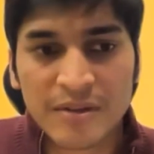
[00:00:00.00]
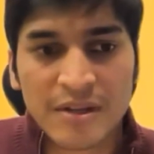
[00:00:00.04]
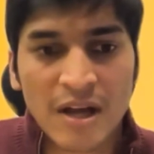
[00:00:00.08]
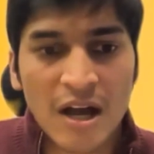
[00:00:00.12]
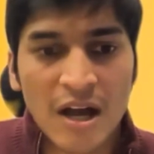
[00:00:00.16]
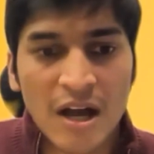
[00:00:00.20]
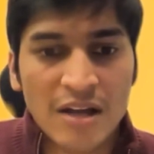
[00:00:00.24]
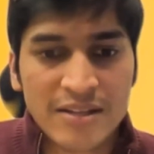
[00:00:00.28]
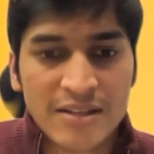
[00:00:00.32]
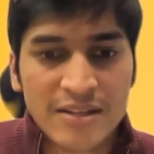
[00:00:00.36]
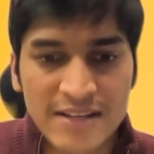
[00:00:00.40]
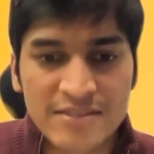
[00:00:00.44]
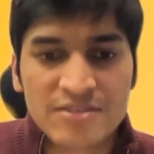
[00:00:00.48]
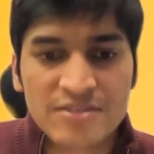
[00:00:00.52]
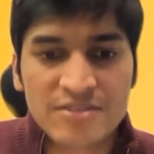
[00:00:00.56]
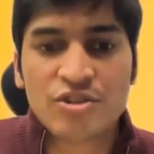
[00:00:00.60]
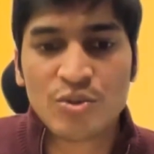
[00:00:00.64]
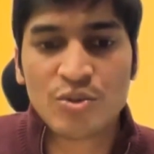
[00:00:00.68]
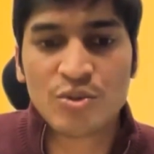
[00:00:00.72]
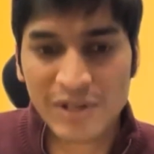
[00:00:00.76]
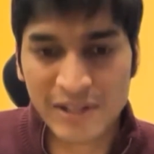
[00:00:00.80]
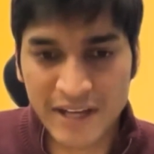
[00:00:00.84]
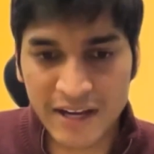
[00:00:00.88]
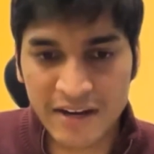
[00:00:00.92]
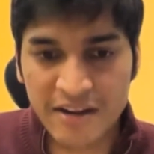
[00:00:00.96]
Yes, you
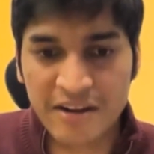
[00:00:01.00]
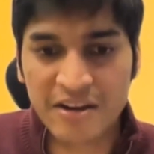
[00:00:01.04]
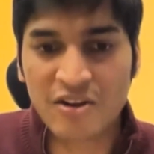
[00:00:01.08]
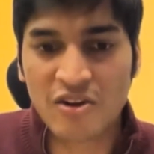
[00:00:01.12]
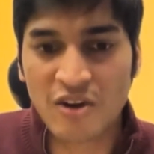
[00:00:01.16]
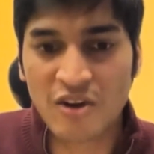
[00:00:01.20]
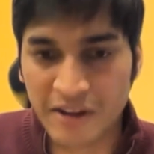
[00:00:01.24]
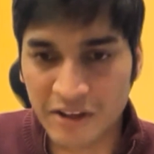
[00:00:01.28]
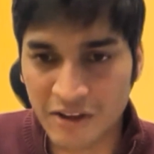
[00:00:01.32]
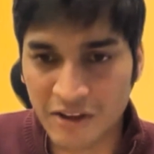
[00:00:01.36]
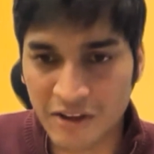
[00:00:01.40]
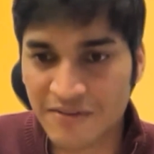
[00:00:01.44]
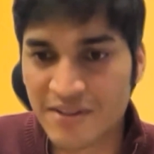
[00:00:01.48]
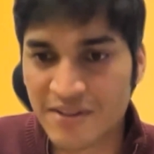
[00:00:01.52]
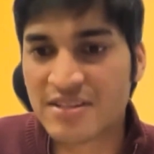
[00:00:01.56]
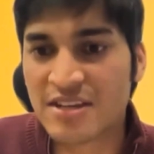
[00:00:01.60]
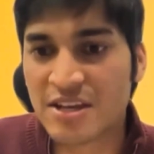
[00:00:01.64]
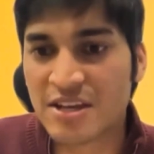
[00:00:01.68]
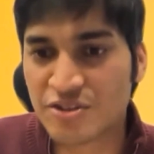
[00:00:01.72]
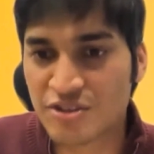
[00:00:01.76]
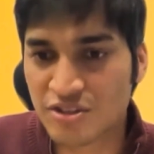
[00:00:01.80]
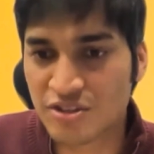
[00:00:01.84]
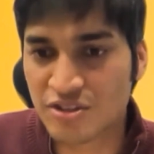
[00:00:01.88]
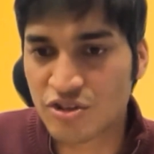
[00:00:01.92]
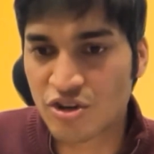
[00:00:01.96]
will get a recording of this
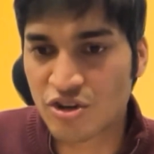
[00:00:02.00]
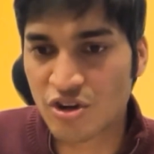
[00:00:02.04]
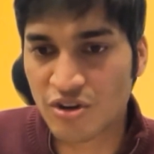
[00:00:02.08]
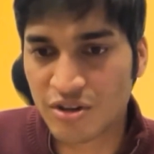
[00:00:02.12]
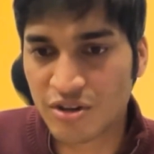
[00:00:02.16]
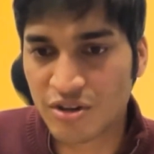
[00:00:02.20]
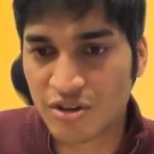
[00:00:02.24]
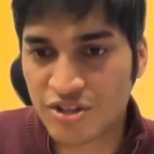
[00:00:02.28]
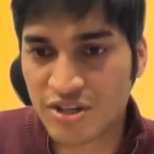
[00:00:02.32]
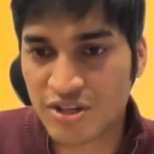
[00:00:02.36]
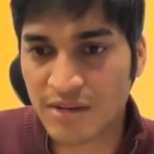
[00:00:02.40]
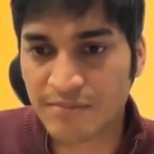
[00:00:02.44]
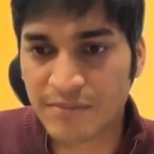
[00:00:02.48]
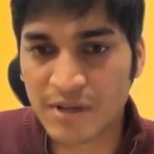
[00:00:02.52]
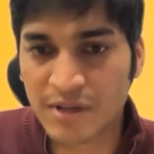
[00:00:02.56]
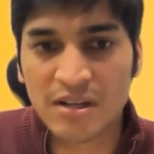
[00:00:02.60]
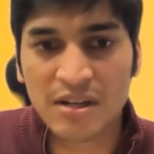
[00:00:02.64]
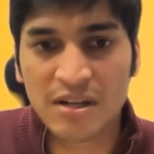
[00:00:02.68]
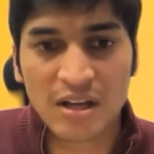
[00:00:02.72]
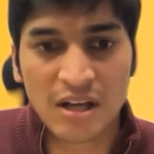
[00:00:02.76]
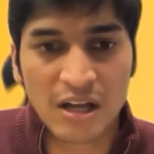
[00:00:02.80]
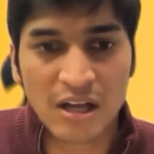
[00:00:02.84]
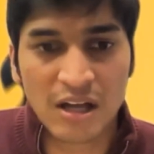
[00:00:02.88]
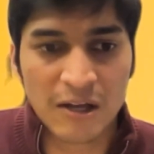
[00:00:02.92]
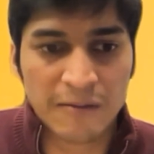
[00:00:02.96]
session. Sure,
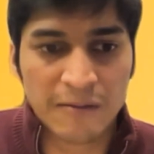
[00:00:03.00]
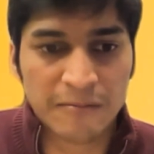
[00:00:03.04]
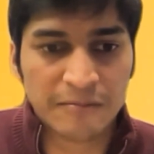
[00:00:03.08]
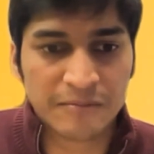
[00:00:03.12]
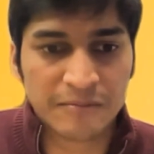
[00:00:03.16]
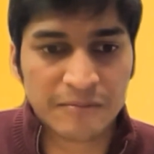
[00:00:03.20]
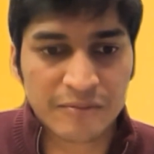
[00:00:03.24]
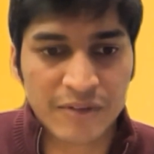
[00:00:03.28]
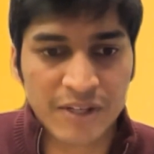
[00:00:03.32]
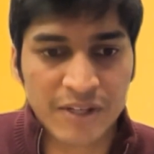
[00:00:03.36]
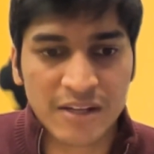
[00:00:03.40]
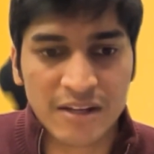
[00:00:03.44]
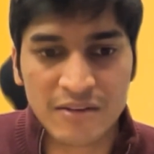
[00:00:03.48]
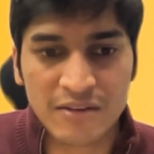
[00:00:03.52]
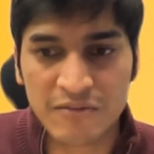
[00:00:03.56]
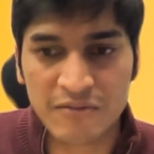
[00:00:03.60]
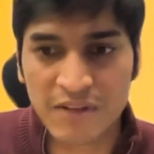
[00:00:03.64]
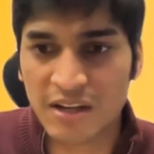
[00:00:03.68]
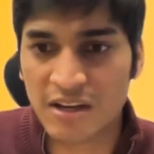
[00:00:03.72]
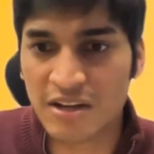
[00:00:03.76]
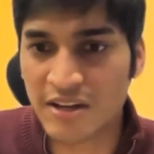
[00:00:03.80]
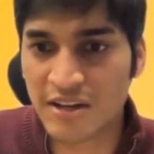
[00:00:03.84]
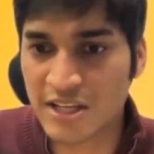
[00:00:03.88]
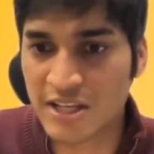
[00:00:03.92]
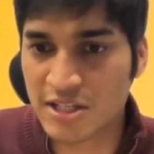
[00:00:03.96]
Shamba, we
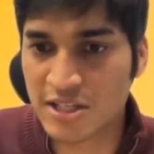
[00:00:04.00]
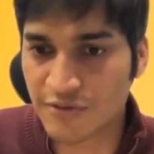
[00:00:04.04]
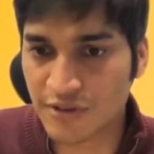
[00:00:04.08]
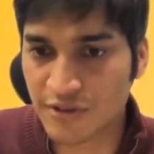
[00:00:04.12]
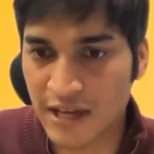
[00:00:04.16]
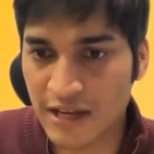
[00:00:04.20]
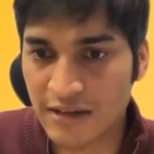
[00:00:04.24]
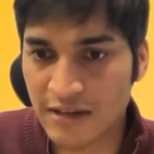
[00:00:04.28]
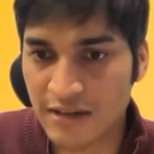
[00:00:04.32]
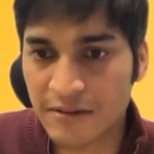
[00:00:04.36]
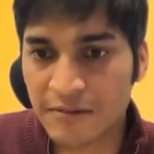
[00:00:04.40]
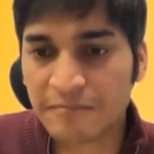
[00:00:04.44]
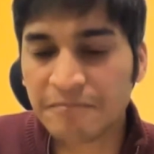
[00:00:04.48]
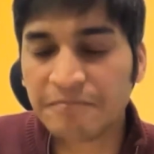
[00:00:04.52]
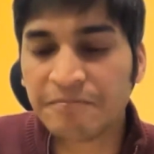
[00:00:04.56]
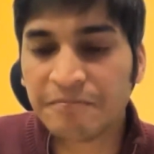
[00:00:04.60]
can arrange for that.